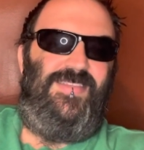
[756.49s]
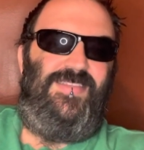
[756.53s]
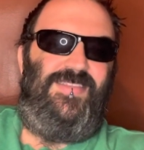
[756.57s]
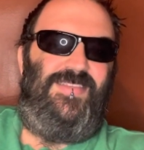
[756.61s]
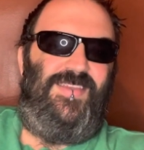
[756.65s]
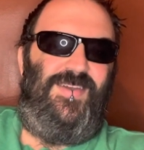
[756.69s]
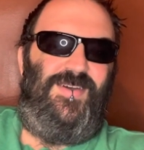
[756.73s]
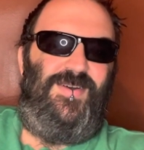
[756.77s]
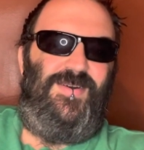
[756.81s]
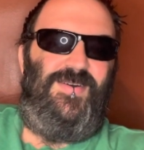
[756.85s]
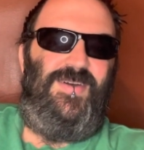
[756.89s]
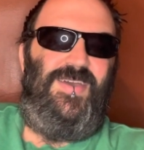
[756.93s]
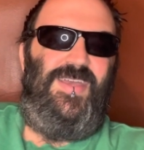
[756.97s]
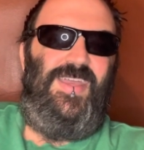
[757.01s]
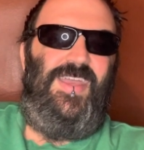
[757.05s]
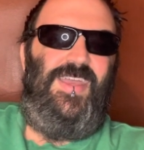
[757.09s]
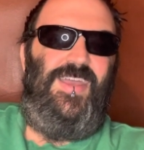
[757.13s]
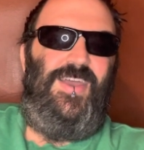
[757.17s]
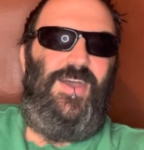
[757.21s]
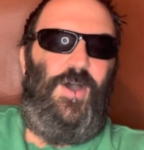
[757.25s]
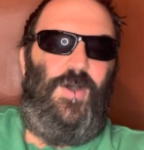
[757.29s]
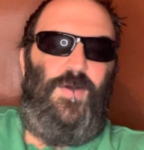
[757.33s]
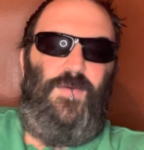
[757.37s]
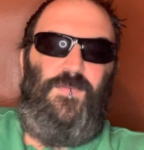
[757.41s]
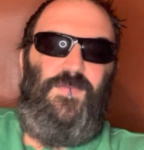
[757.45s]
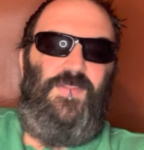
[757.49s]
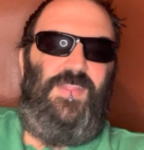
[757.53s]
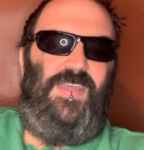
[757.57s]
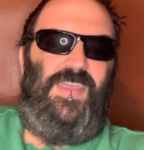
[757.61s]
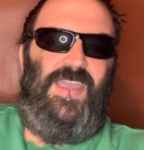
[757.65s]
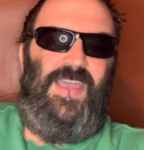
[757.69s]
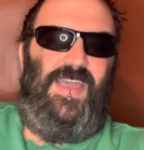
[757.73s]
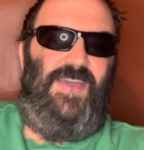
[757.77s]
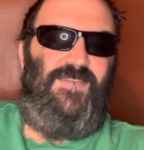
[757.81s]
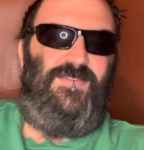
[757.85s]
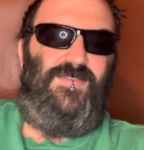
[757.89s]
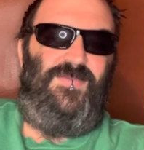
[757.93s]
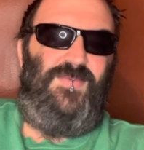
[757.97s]
So hopefully I
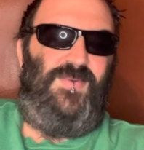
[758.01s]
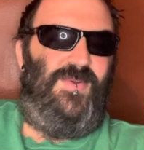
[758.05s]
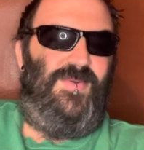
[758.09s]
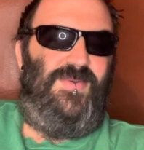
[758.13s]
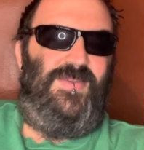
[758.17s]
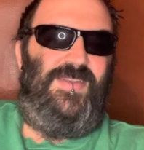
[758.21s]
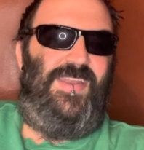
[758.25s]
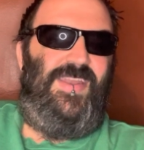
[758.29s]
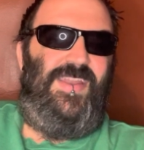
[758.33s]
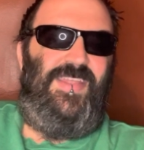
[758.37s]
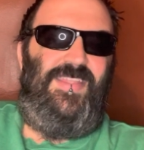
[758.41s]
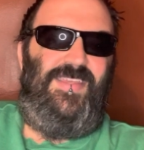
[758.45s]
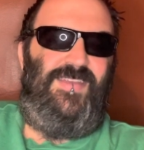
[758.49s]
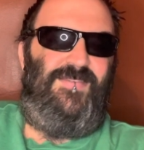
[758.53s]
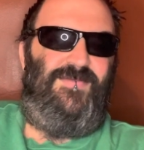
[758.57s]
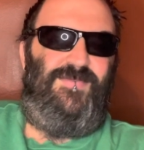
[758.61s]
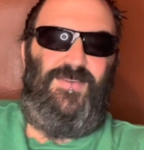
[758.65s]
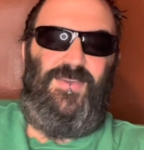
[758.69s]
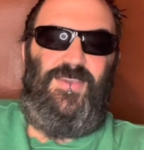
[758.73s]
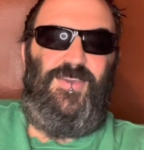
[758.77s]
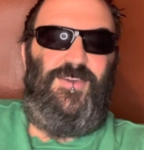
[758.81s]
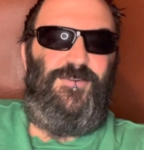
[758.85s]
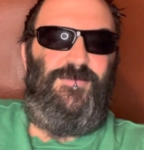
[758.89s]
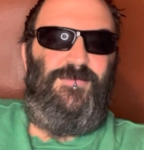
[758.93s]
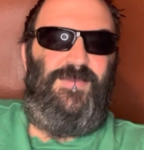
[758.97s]
haven't ruined anything for you,